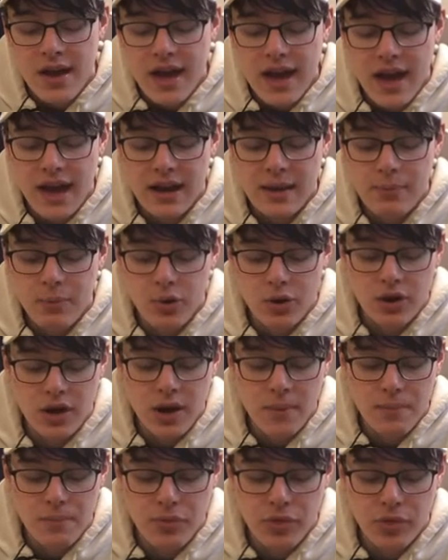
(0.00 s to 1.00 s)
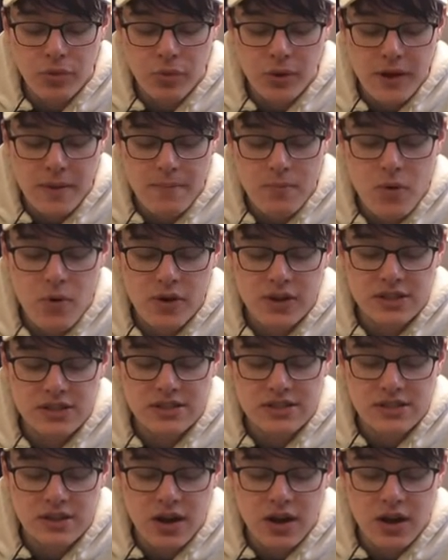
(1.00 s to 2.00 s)
And he put up 2
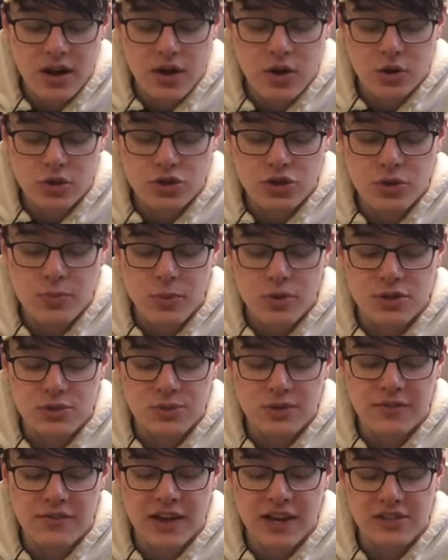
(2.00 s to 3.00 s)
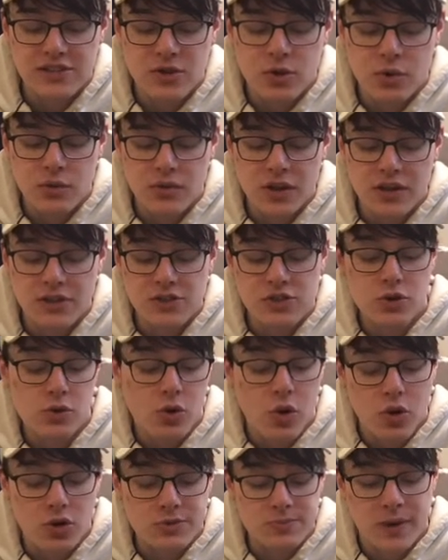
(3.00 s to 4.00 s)
points with the Vegas Golden Knights, 2
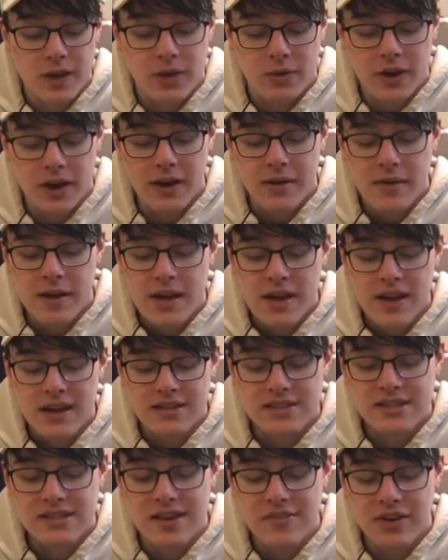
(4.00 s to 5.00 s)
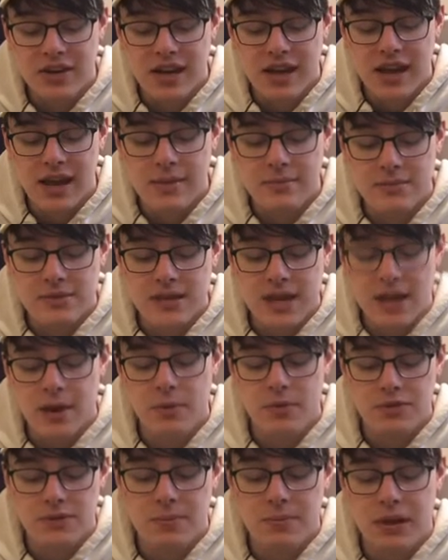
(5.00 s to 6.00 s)
goals, by the way, in 7 games,
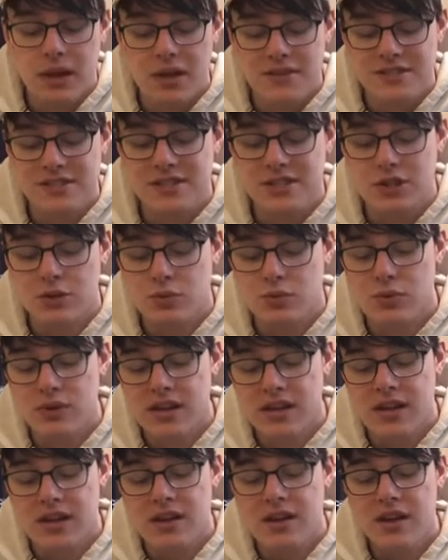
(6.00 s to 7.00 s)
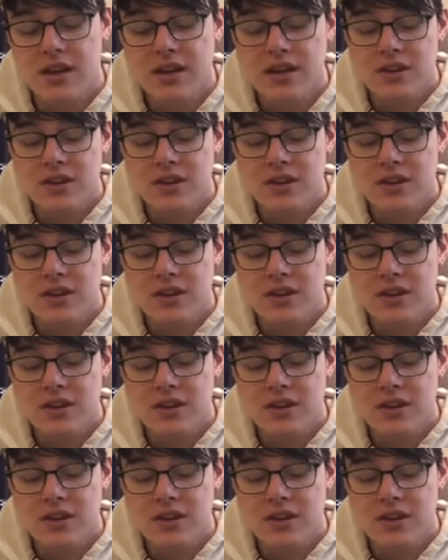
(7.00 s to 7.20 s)
and was a +3.